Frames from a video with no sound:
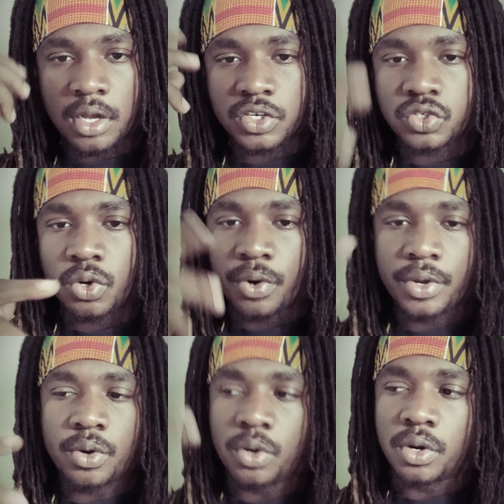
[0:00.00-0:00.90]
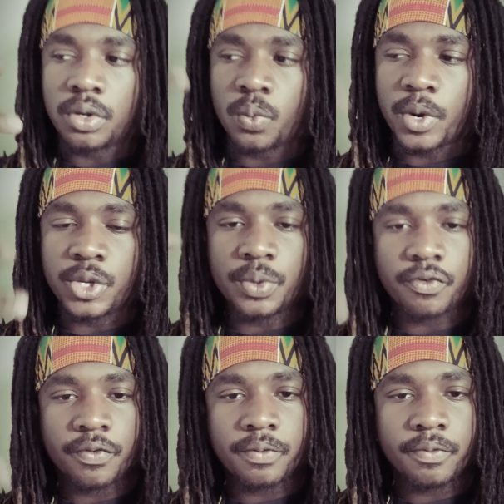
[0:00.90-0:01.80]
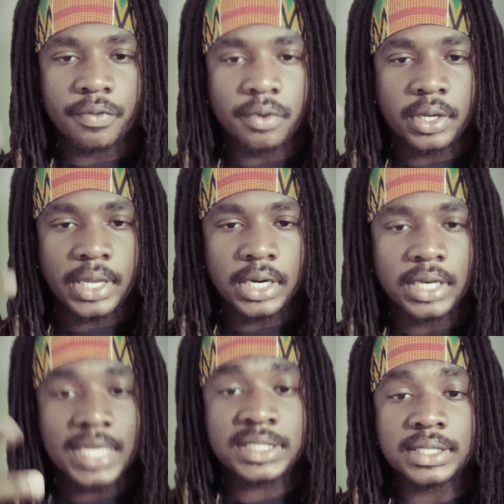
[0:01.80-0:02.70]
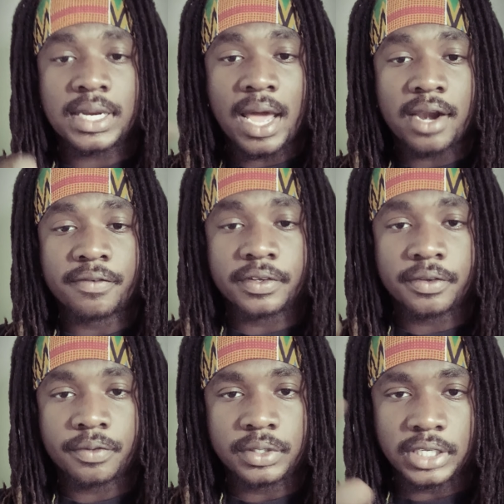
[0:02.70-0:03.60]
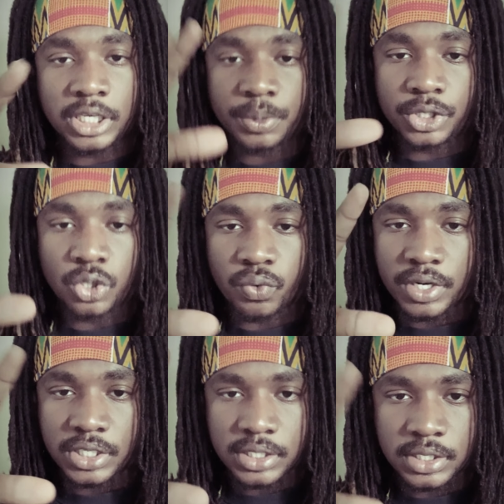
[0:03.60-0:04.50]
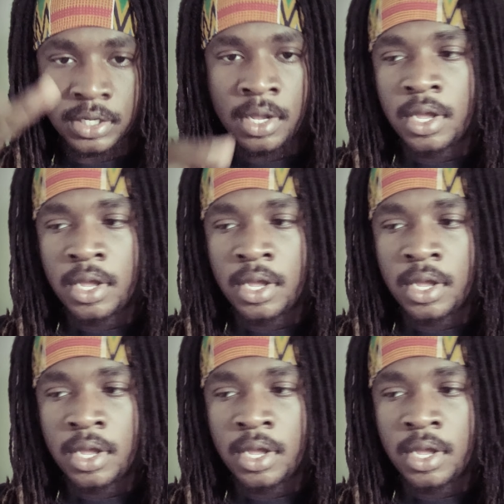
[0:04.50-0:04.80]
story, or where you would get a lesson out of it dealing with the Orishas.